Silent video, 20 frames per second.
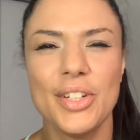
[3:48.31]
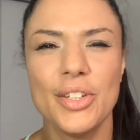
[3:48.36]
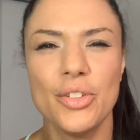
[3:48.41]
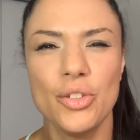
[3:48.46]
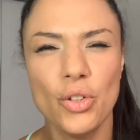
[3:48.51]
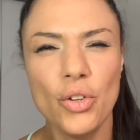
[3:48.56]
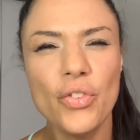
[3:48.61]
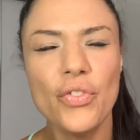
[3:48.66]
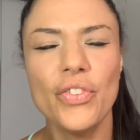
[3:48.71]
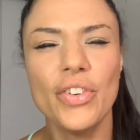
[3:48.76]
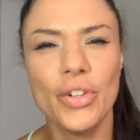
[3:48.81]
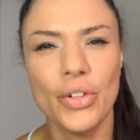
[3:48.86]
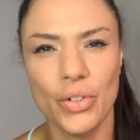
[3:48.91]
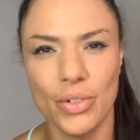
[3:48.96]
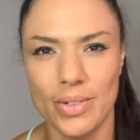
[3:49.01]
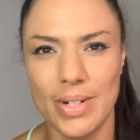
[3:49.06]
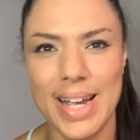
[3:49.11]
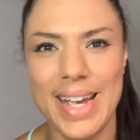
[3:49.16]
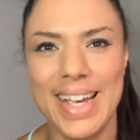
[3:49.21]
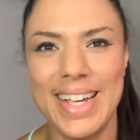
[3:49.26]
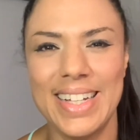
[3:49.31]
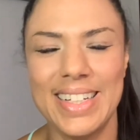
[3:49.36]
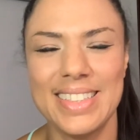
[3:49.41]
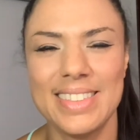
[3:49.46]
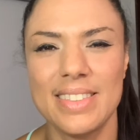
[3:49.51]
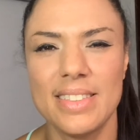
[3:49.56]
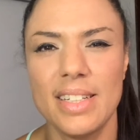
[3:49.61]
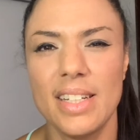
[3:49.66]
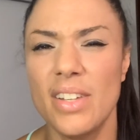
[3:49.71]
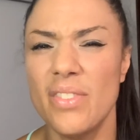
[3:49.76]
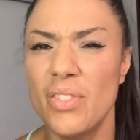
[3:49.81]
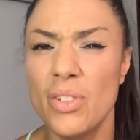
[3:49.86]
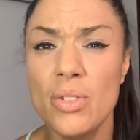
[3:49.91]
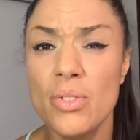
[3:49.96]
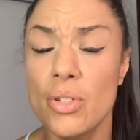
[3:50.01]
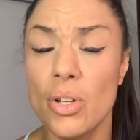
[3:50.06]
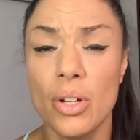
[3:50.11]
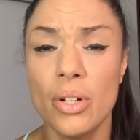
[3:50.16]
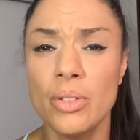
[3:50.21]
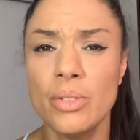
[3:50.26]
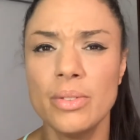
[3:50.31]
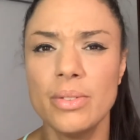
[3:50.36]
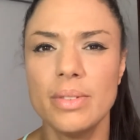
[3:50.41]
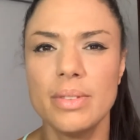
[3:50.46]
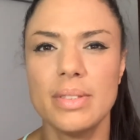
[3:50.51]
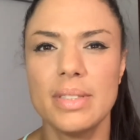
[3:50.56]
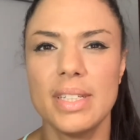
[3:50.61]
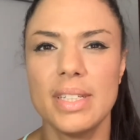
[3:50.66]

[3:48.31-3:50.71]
you'll feel great. If you don't